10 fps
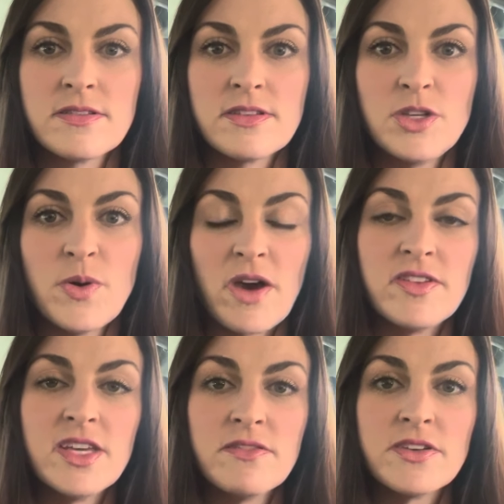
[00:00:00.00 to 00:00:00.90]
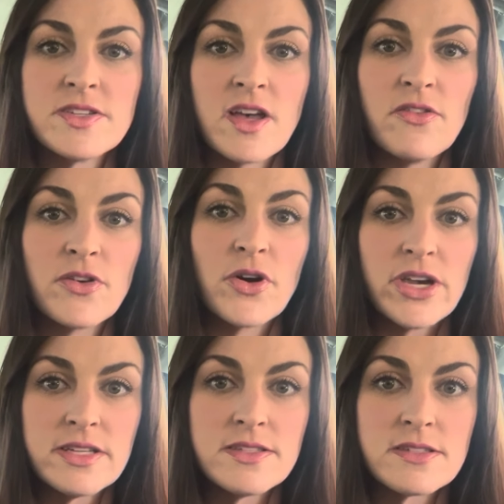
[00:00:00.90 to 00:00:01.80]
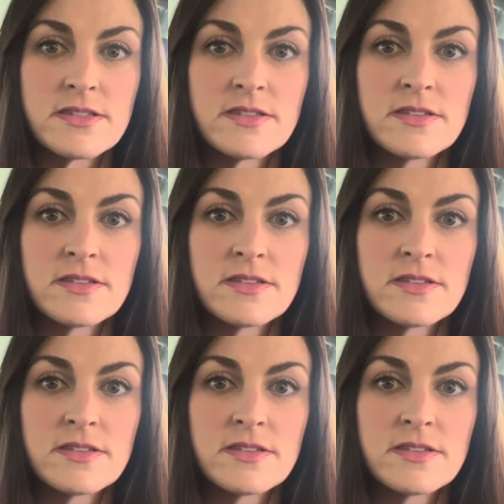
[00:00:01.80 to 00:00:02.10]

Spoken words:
You have to give yourself grace.